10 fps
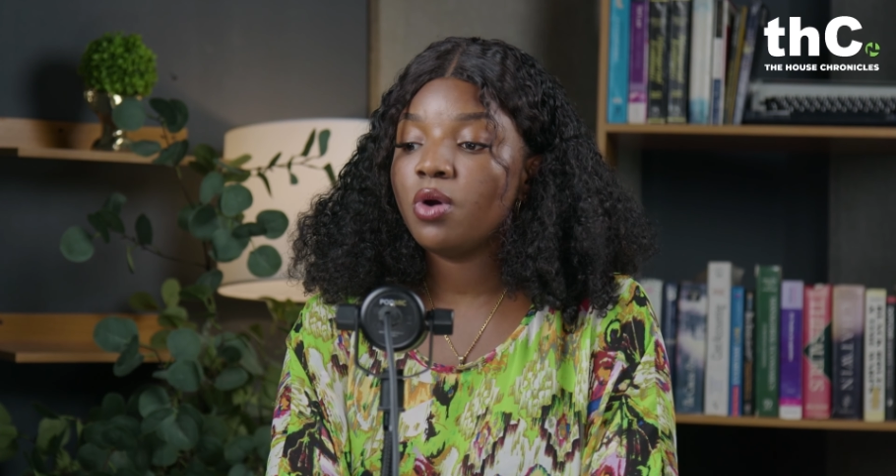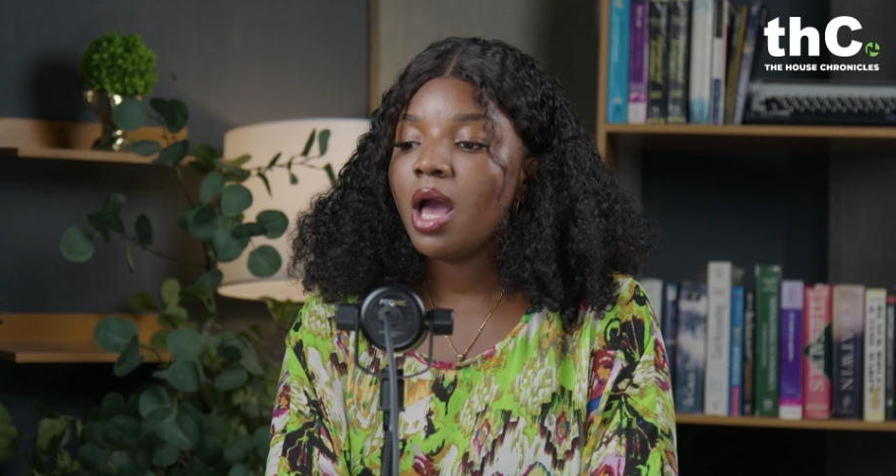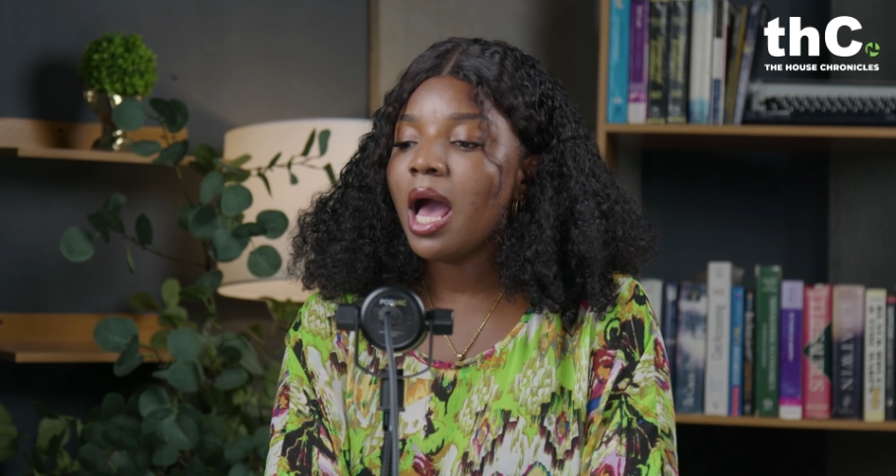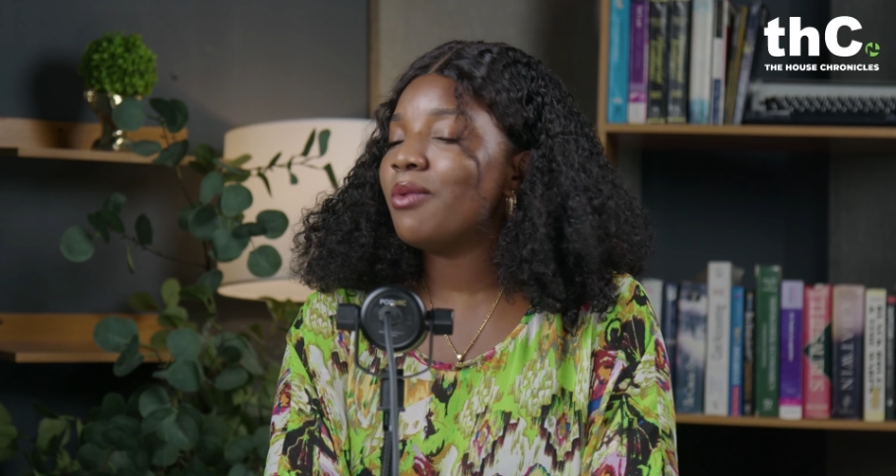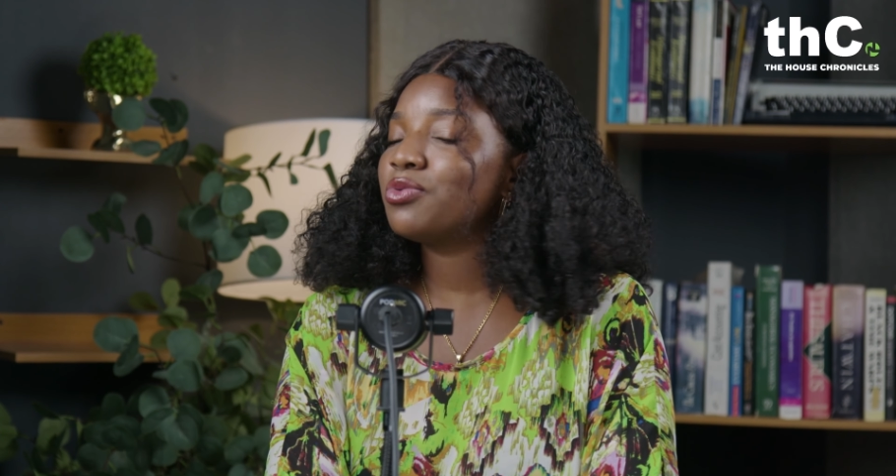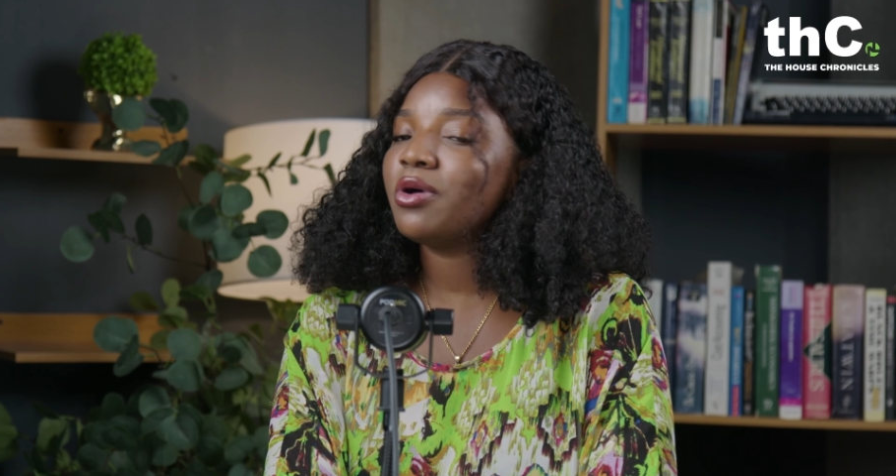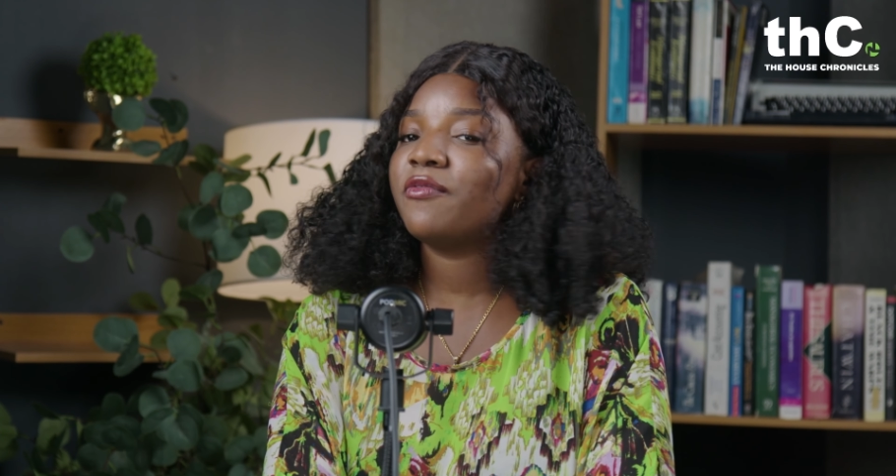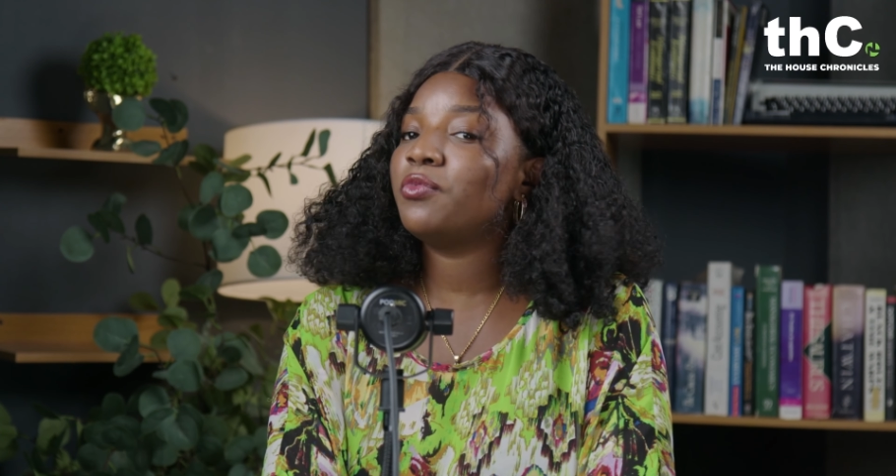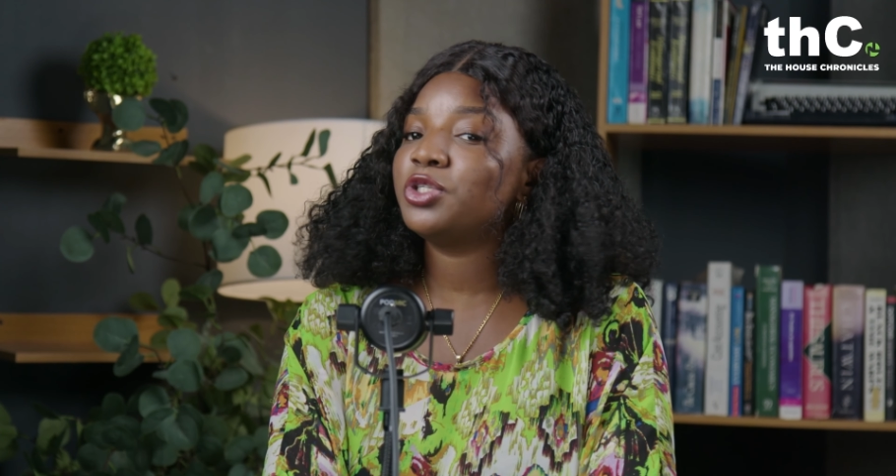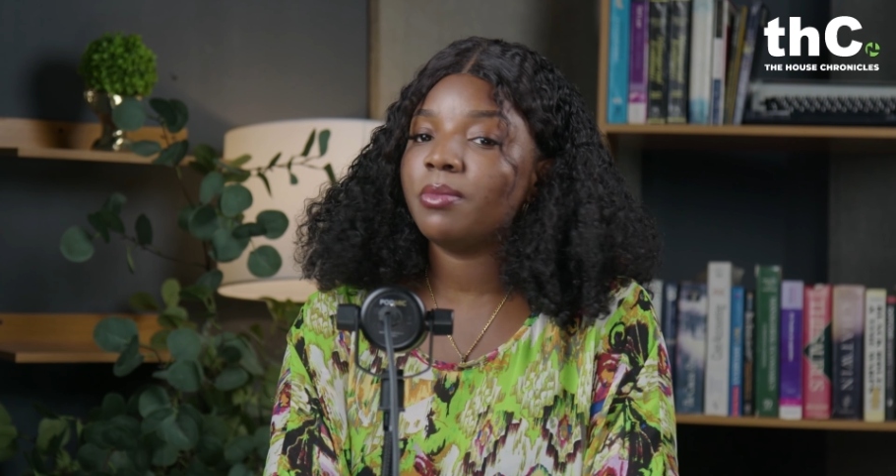I will not even
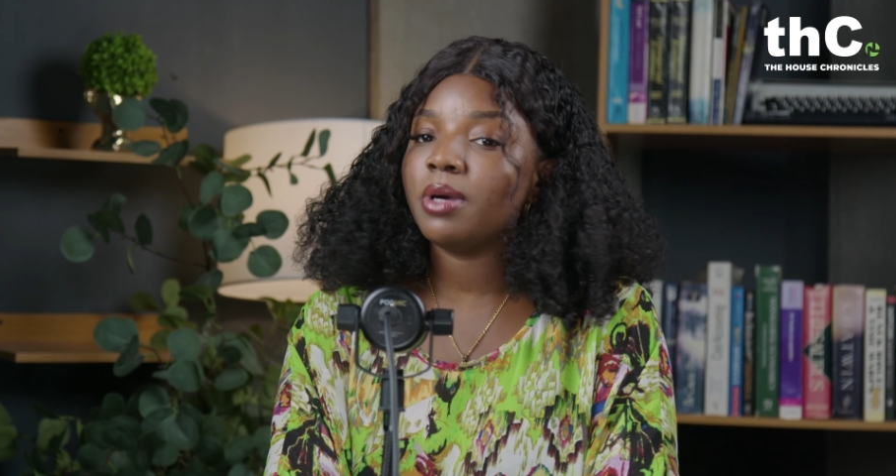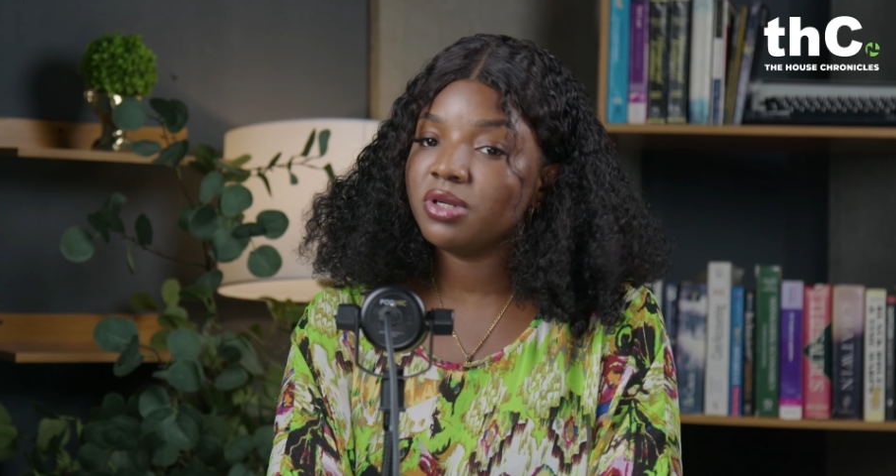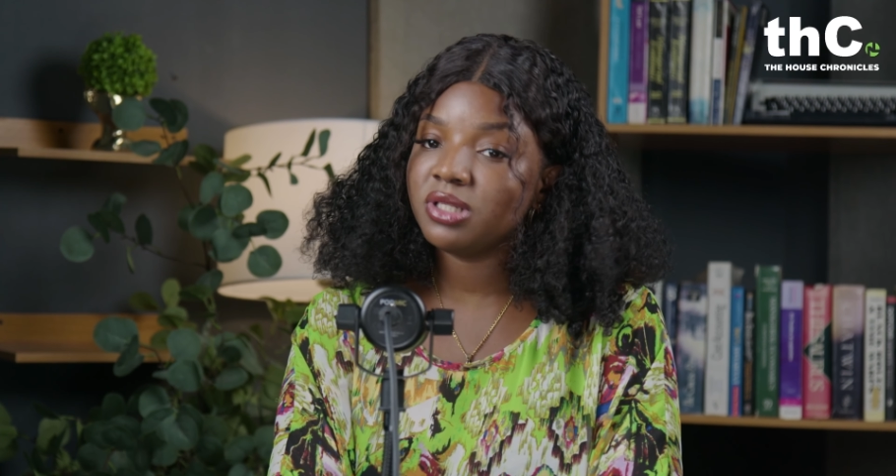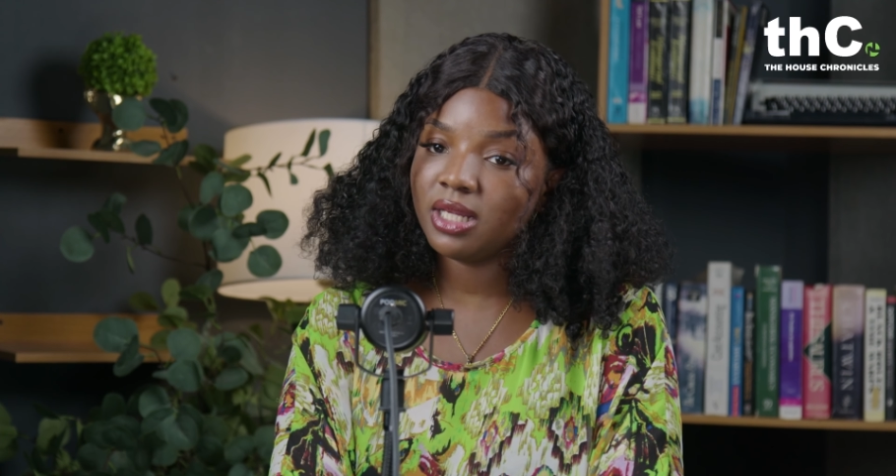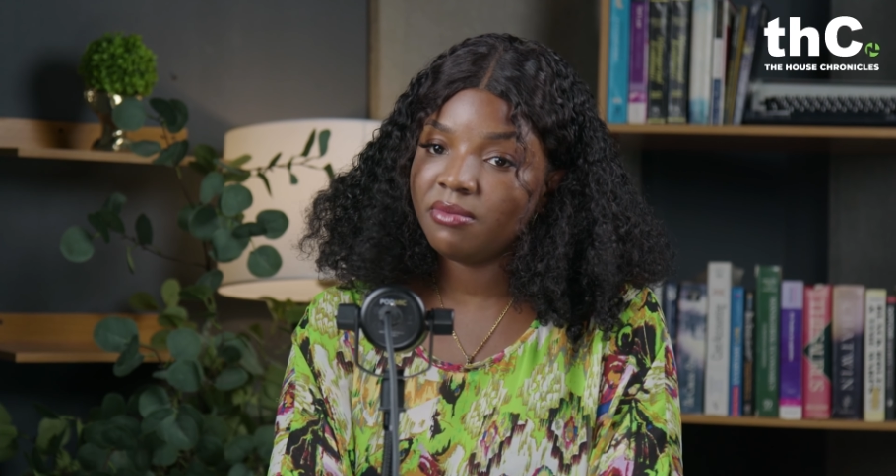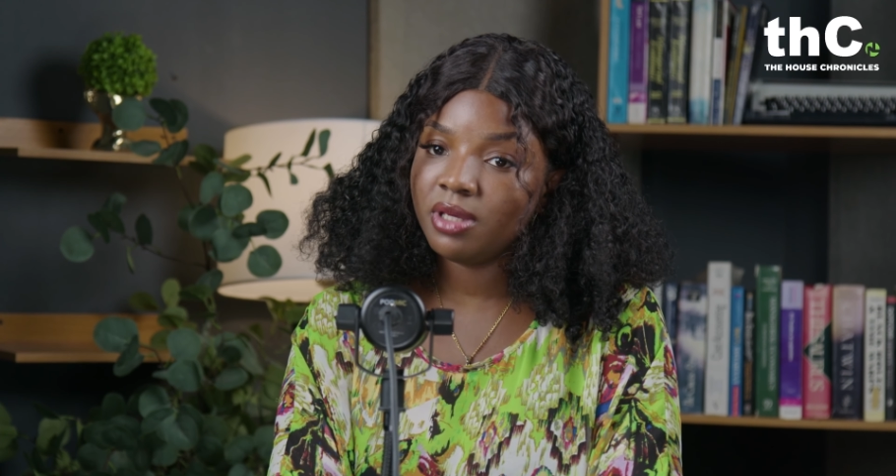wish on my worst enemy.